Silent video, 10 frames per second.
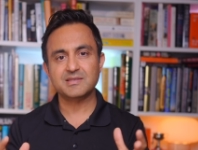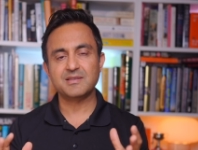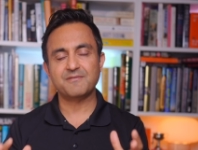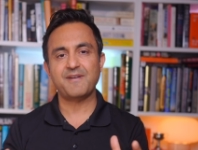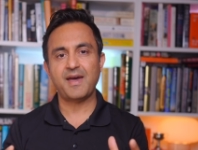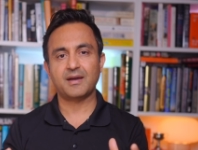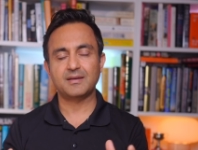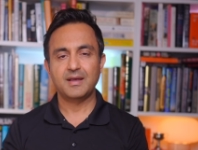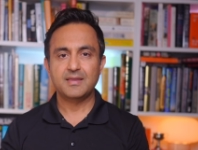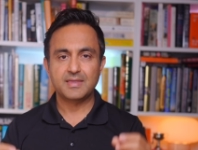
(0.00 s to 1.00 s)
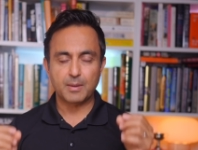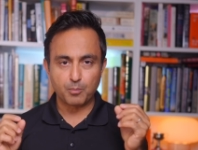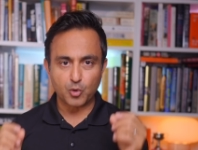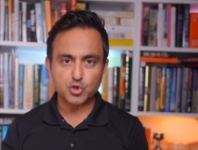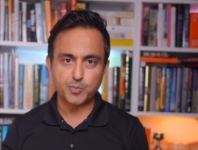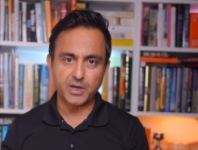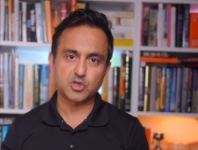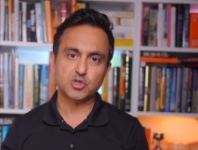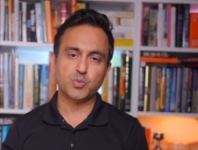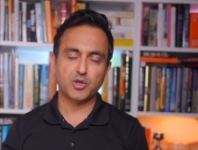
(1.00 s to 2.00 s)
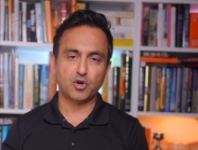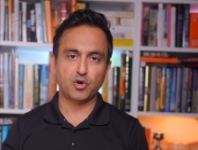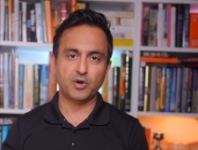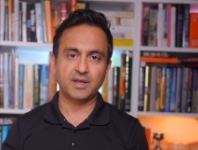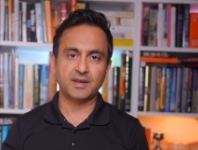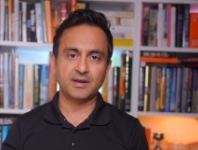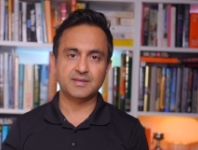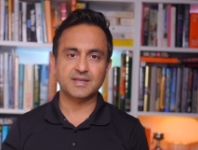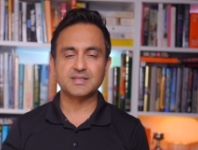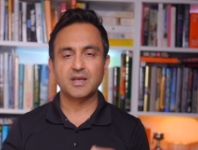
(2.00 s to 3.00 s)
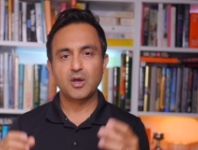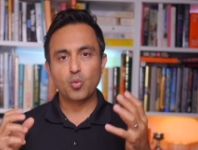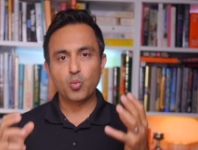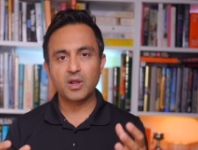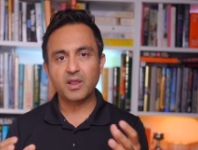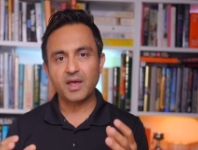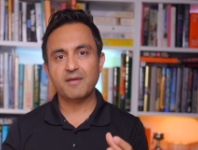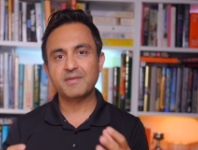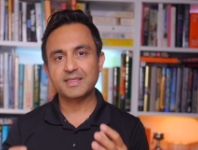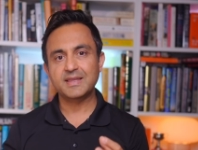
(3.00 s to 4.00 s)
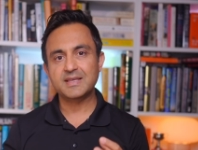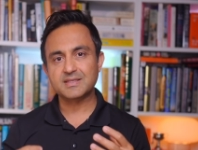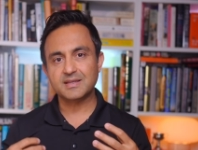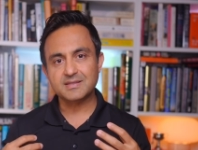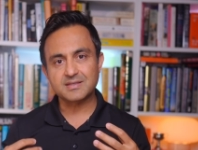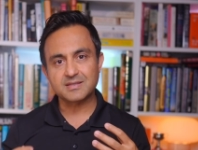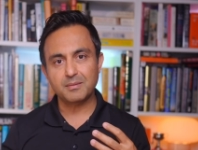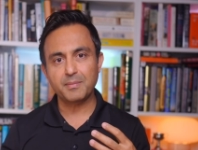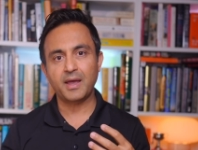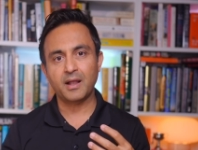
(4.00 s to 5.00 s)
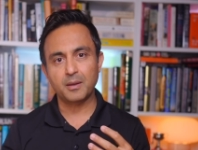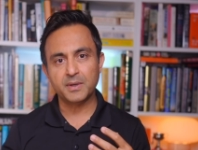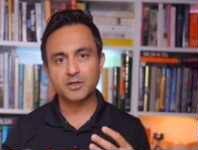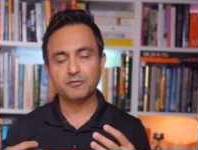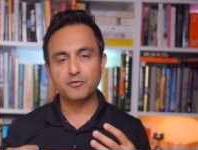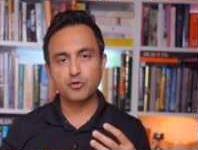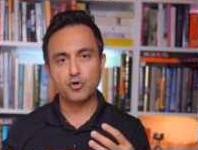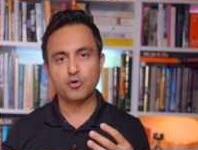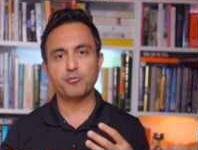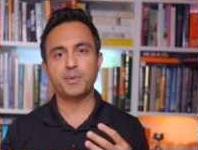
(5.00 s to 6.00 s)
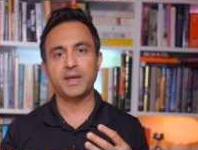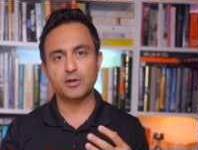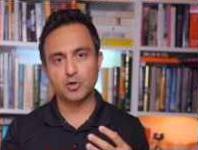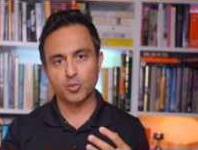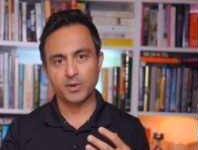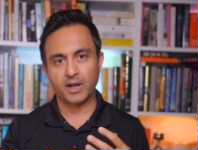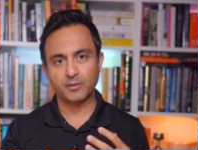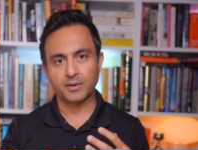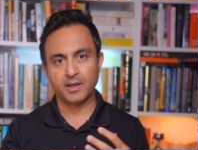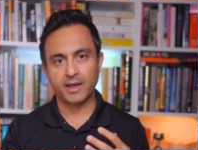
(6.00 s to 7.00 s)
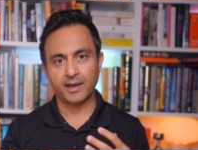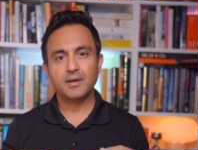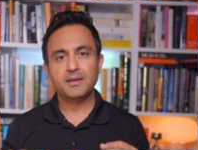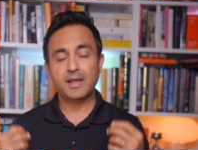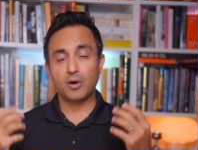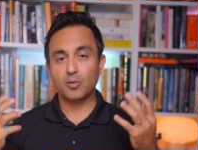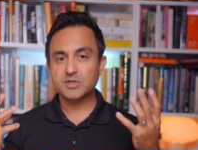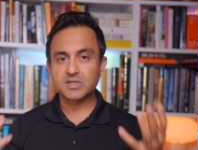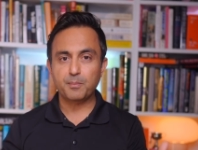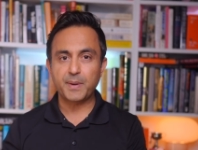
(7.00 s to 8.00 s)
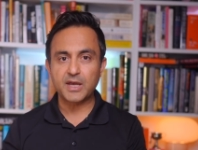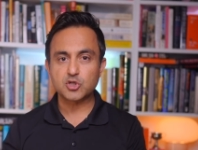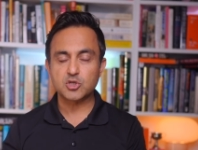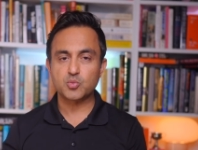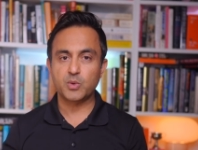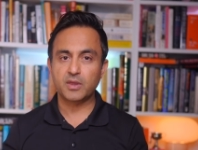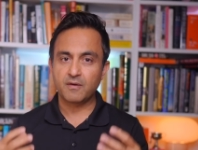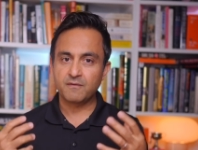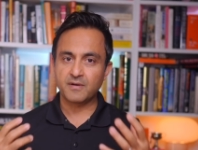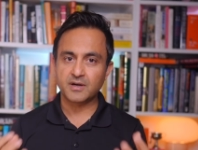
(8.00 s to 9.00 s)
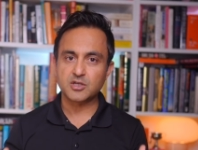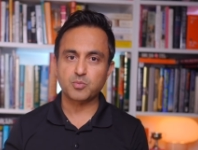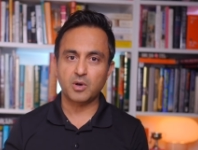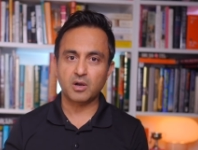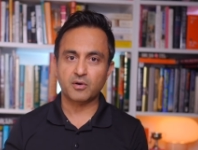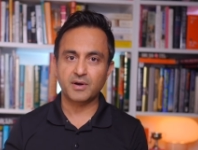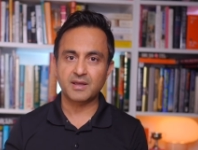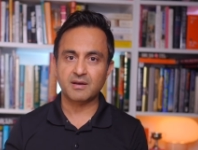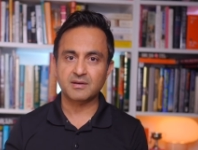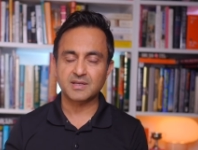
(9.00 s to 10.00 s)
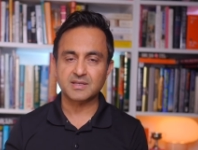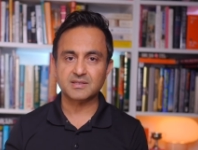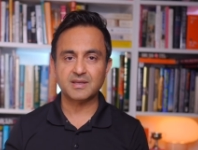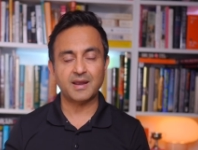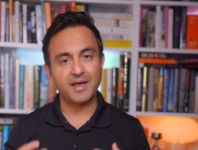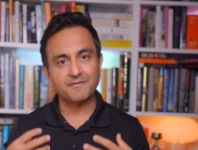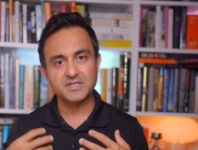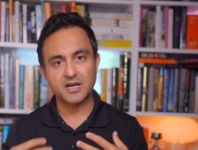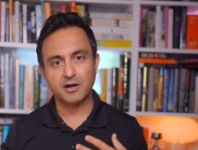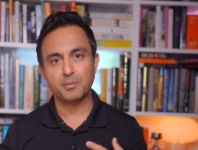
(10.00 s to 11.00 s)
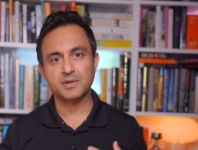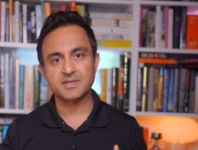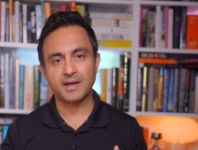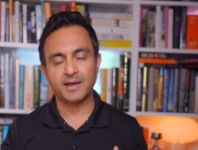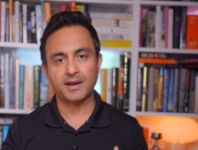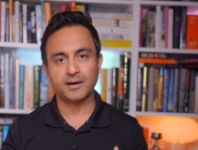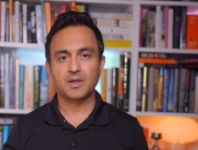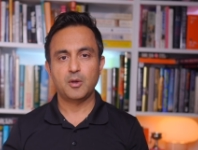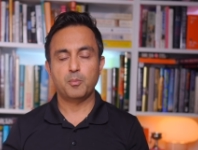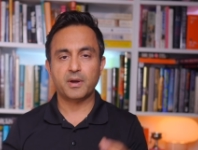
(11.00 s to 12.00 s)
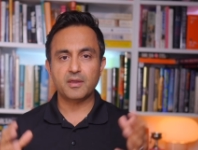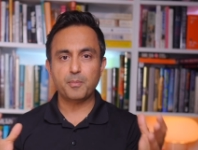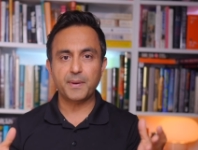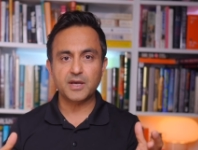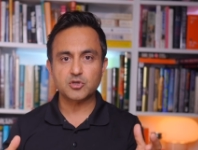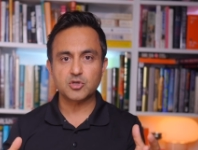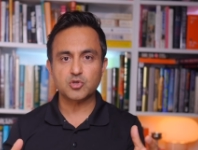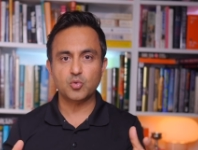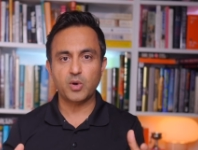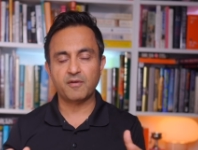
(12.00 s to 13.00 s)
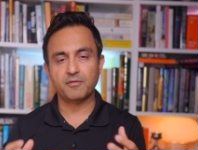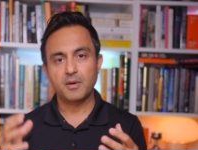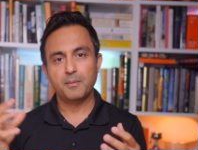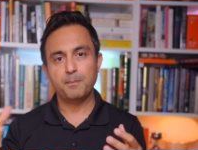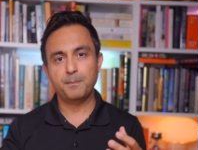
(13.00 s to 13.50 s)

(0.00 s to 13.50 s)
is the fact that most patients with a herniated disc will have at least some element of nerve pain going down the leg. Now, some patients with very small herniated discs can have terrible sciatica, but other patients who have